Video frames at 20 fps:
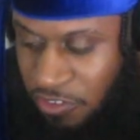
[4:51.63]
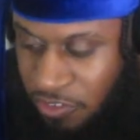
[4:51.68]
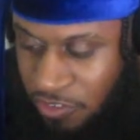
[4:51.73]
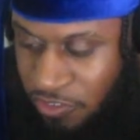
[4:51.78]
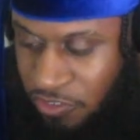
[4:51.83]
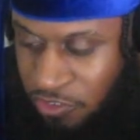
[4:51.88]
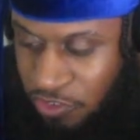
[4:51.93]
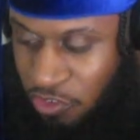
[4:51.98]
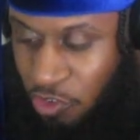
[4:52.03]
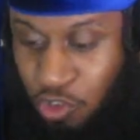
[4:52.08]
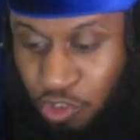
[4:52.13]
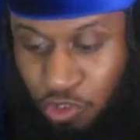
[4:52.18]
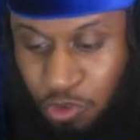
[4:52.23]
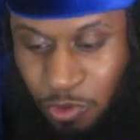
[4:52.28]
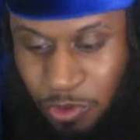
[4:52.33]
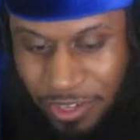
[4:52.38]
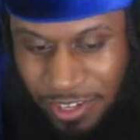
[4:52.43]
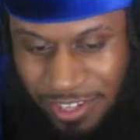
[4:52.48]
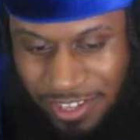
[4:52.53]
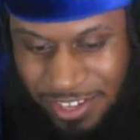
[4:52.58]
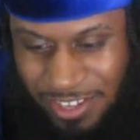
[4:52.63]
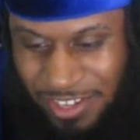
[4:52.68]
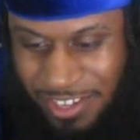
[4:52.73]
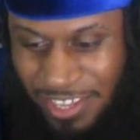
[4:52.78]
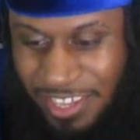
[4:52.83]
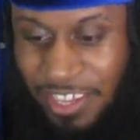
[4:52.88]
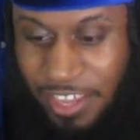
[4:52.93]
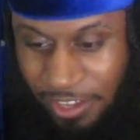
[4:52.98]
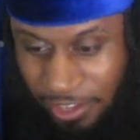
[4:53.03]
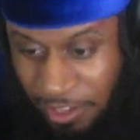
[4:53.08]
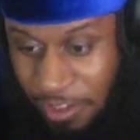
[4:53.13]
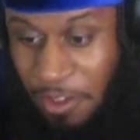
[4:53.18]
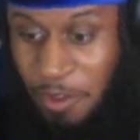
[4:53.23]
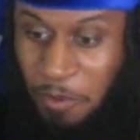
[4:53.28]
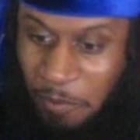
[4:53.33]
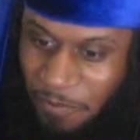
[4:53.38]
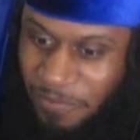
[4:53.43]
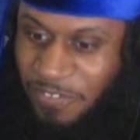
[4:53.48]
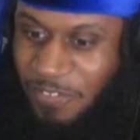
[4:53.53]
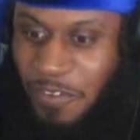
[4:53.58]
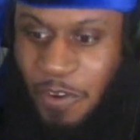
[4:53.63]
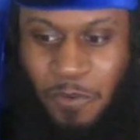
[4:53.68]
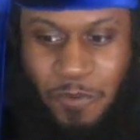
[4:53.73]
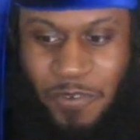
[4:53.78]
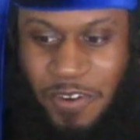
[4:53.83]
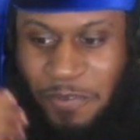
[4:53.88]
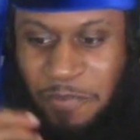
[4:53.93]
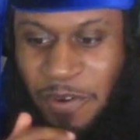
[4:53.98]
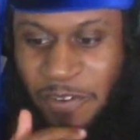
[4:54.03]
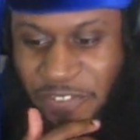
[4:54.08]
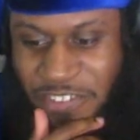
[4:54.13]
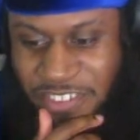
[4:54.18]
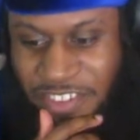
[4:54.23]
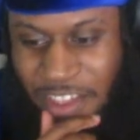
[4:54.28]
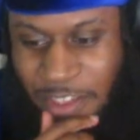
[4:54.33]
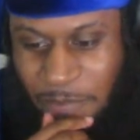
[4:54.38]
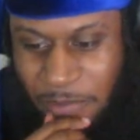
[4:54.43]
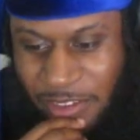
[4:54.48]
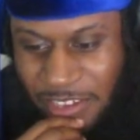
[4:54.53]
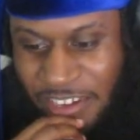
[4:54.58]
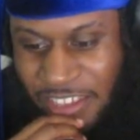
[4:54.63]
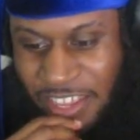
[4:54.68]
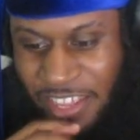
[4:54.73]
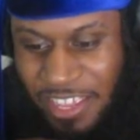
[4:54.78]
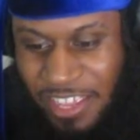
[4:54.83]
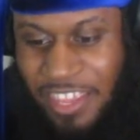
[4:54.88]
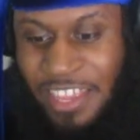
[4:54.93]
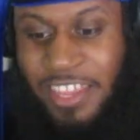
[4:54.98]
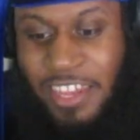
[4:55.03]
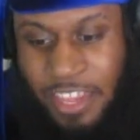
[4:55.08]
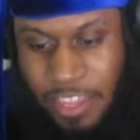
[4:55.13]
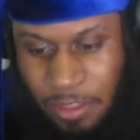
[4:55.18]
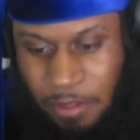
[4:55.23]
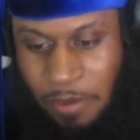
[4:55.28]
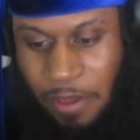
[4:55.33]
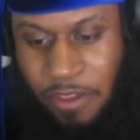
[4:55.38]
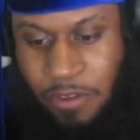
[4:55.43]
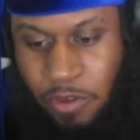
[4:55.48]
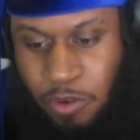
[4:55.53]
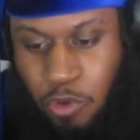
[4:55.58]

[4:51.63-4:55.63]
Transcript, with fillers: Shunsui. Yeah, him. Whoa, well, perfect timing and him,